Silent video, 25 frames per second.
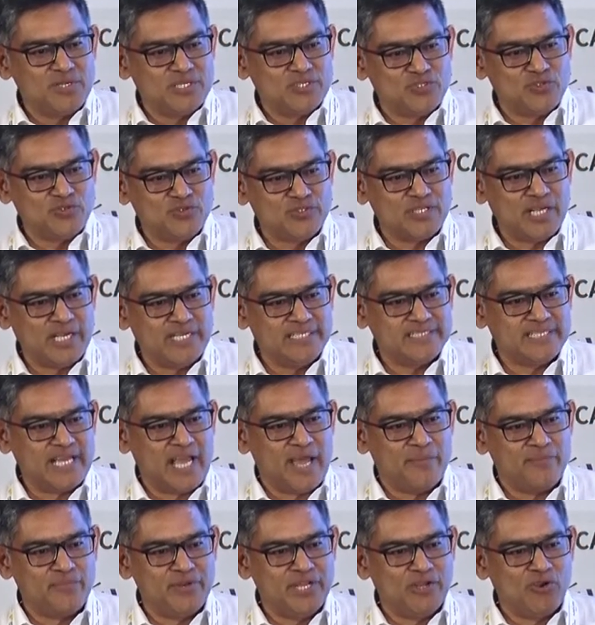suicides
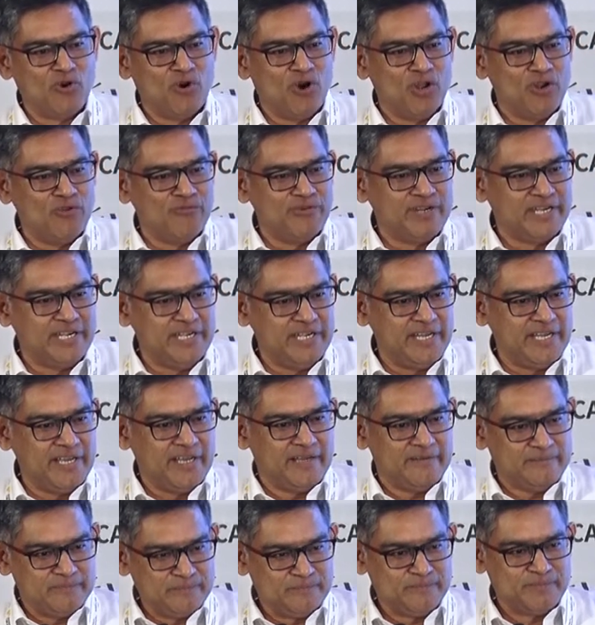happening all over
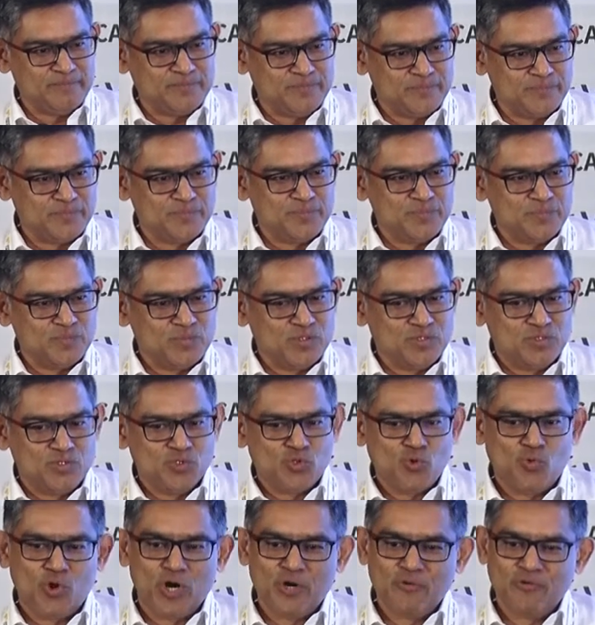India.
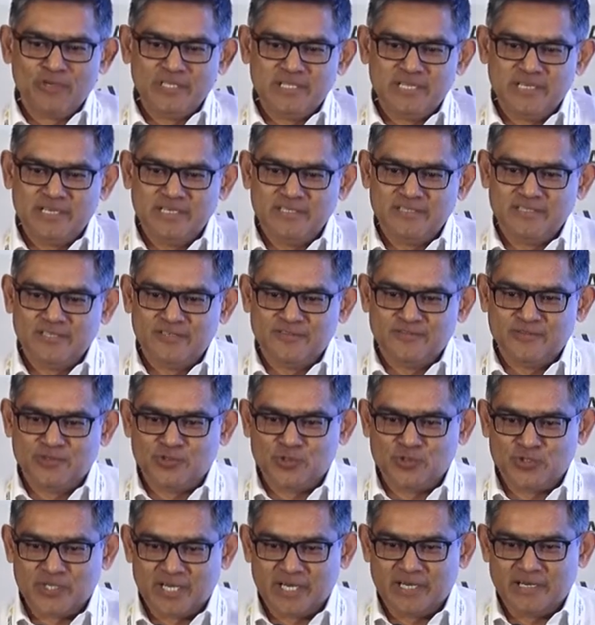So what was the reason of
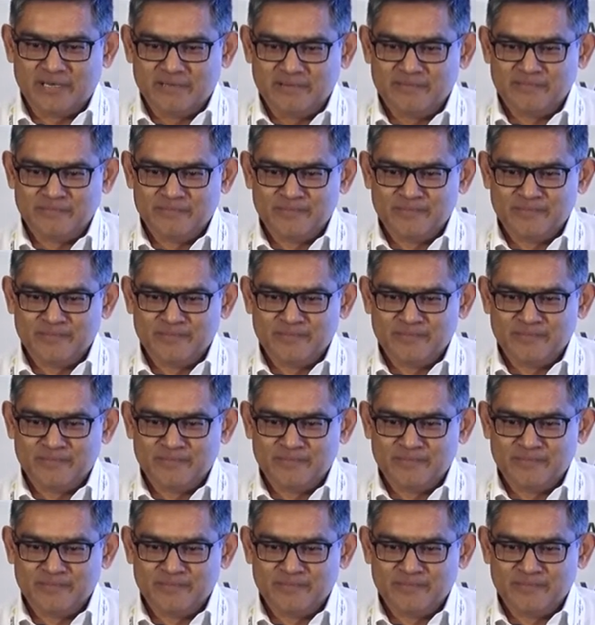suicide?